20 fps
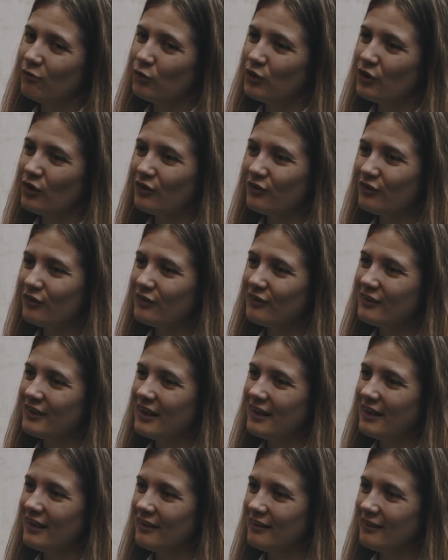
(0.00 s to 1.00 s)
we don't
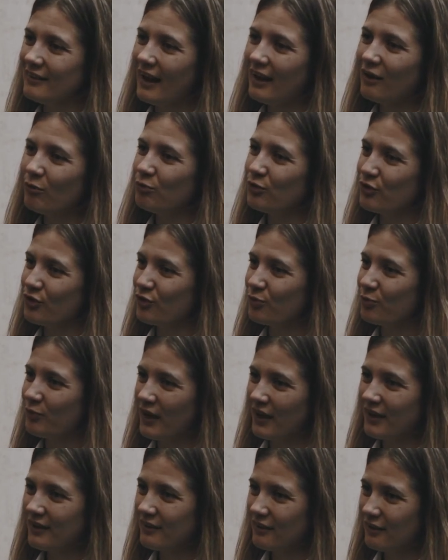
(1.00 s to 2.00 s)
think in that
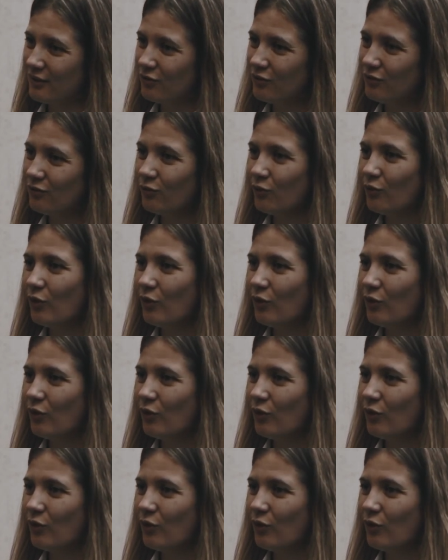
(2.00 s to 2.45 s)
perspective,